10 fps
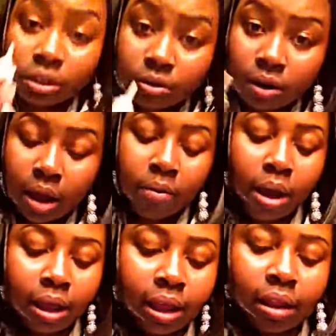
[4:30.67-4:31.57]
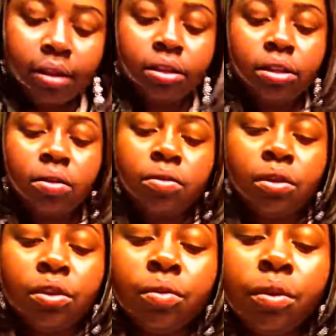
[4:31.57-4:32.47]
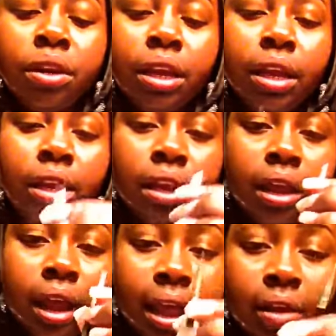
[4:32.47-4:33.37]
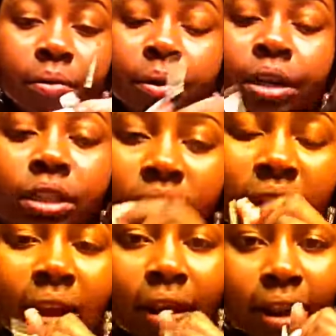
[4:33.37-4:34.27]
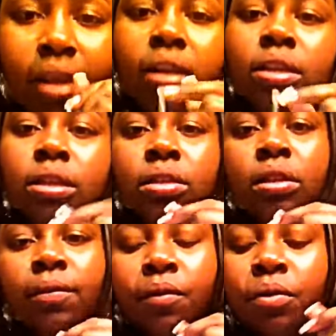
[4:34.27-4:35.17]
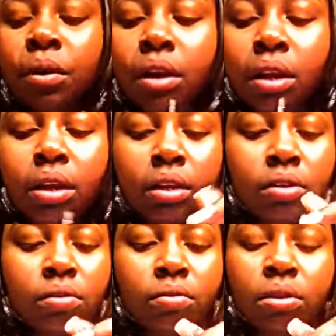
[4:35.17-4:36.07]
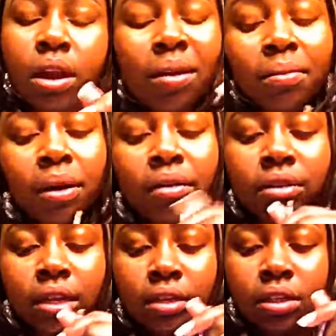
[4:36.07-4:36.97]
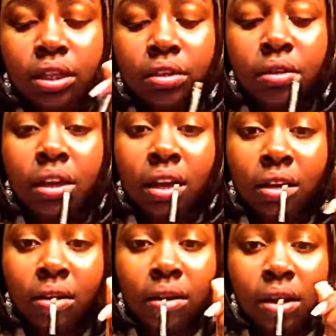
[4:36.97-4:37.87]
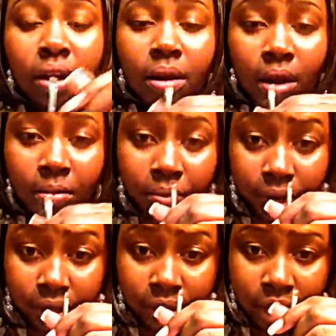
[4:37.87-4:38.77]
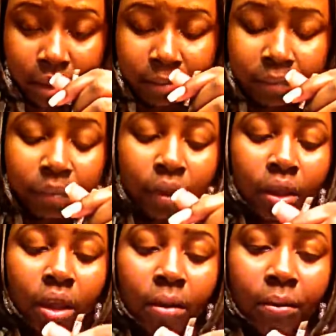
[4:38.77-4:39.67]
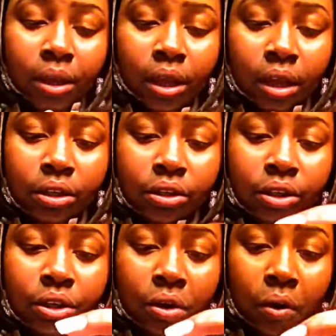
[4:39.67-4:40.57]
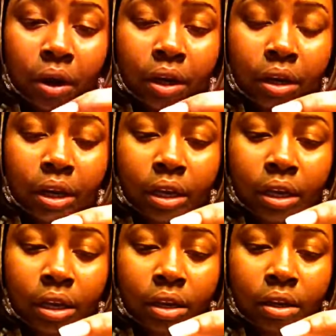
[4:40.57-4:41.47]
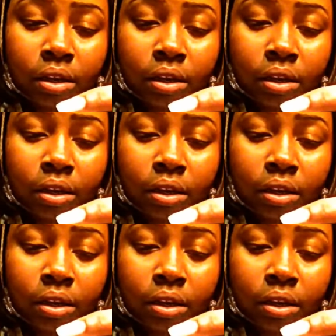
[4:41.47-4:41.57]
to how I get it. So you will need an angle brush, ladies. If you want to do your eyebrows, I suggest you get like a brush set, because you're going to need